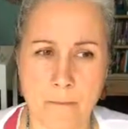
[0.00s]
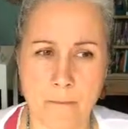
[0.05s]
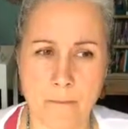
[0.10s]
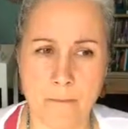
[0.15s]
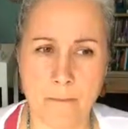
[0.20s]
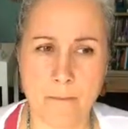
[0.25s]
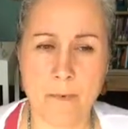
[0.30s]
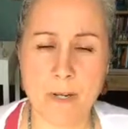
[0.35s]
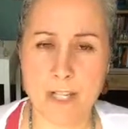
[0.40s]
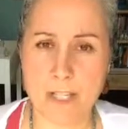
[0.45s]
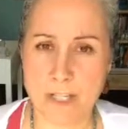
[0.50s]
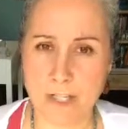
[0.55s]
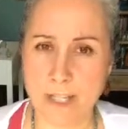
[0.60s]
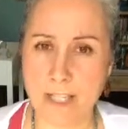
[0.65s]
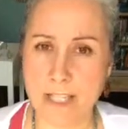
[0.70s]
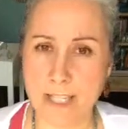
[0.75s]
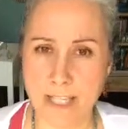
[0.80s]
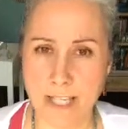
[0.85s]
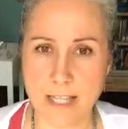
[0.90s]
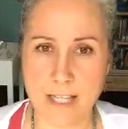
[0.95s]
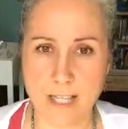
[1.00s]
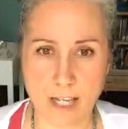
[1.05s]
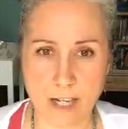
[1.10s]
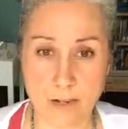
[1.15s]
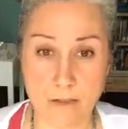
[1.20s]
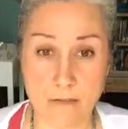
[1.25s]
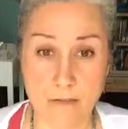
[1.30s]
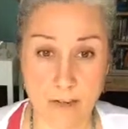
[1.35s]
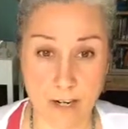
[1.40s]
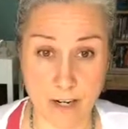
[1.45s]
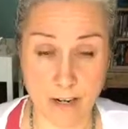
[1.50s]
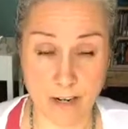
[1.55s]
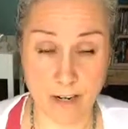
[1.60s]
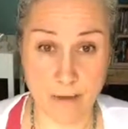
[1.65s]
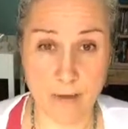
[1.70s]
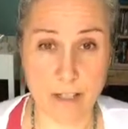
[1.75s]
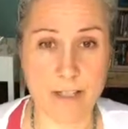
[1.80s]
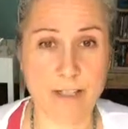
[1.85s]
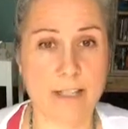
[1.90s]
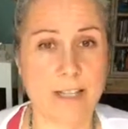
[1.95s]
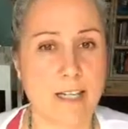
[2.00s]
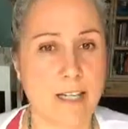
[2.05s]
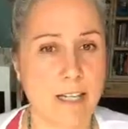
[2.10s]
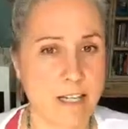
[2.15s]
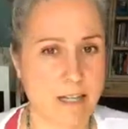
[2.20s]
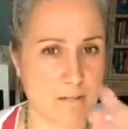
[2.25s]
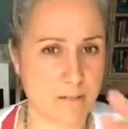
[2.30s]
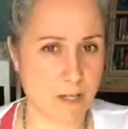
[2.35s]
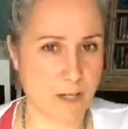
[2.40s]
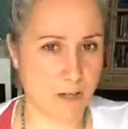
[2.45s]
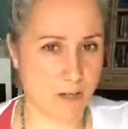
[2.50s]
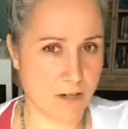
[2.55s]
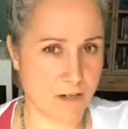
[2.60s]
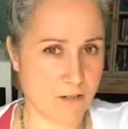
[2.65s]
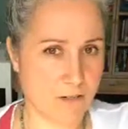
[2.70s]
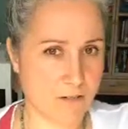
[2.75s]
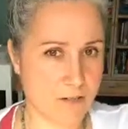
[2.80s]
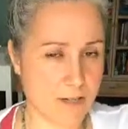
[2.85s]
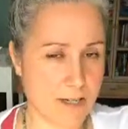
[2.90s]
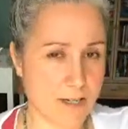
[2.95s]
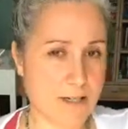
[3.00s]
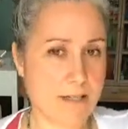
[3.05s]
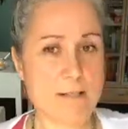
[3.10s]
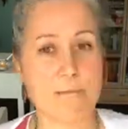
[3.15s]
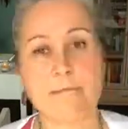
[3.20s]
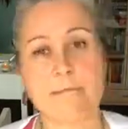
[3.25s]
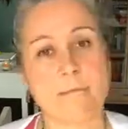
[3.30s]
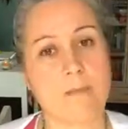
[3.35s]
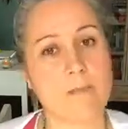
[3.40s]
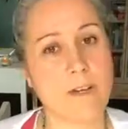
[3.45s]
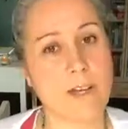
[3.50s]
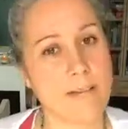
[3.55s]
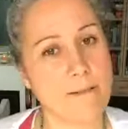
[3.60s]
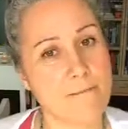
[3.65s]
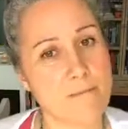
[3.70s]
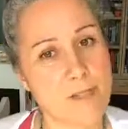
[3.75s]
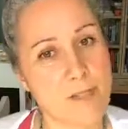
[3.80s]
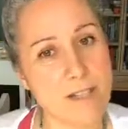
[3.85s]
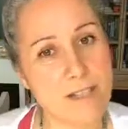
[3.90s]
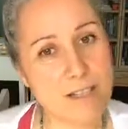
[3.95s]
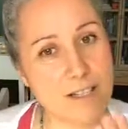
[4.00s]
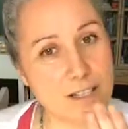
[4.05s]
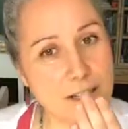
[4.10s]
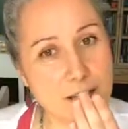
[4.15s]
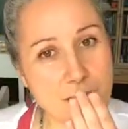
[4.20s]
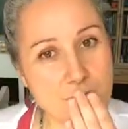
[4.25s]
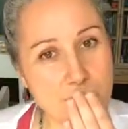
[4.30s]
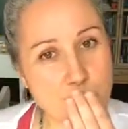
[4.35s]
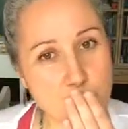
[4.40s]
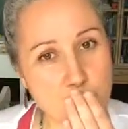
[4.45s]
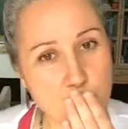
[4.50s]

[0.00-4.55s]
but it's going to get lighter very quickly and then be gone in 3 days. Okay, so lots of love.